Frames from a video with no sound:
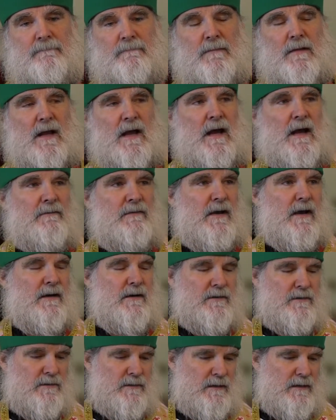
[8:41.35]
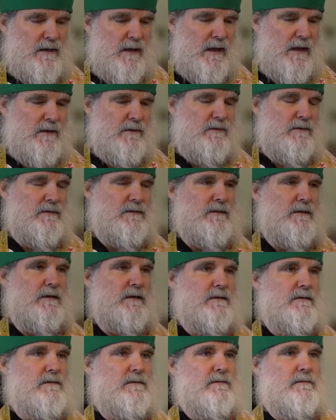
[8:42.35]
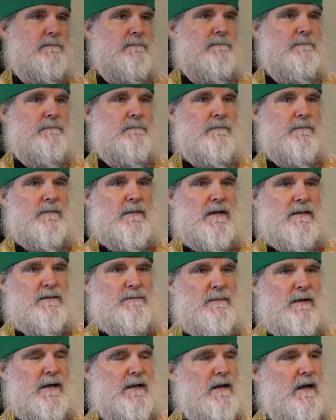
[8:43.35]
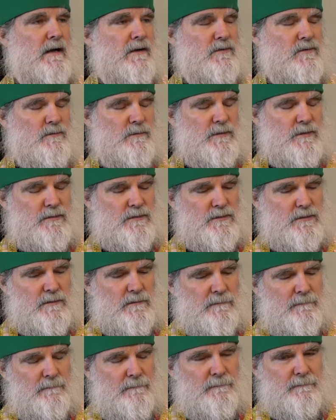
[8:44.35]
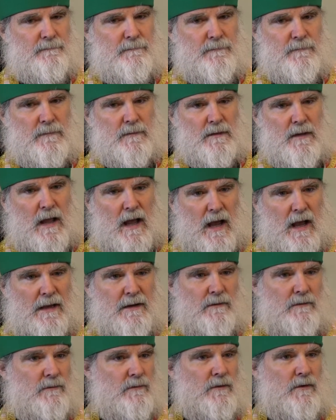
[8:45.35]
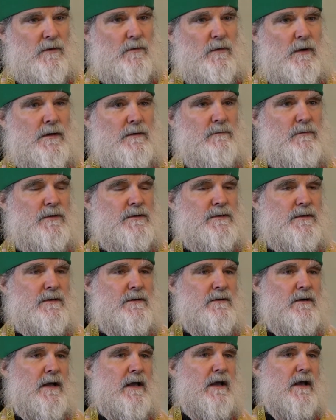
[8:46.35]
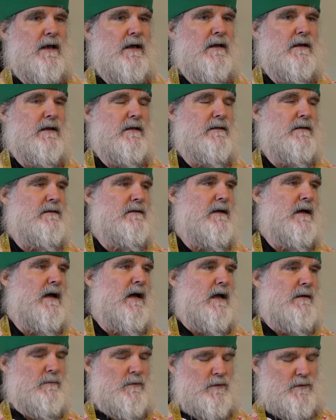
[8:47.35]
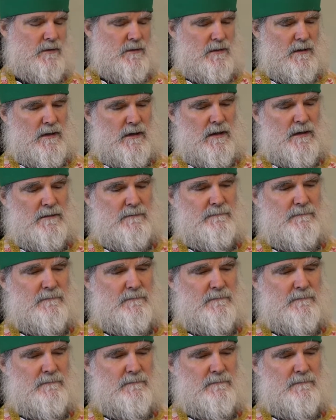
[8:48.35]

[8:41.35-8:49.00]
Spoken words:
I've added her to Daniel's list. That's my contribution. I don't know what was in her head at the time or her heart.